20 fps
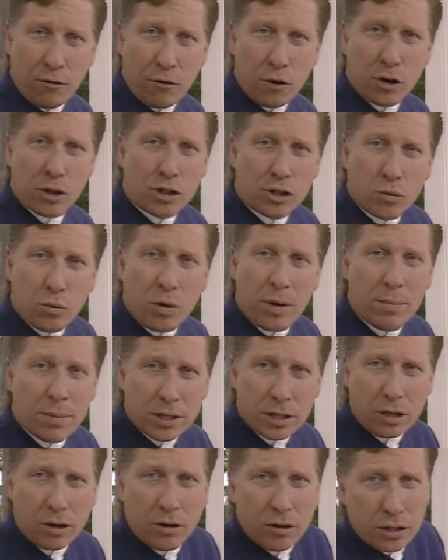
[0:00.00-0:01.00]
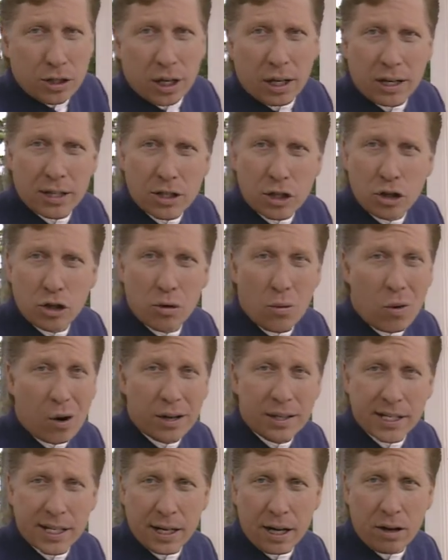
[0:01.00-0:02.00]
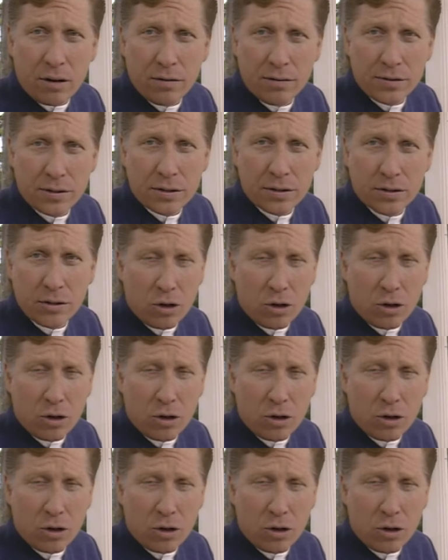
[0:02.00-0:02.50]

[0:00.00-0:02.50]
first we must learn to listen to ourselves.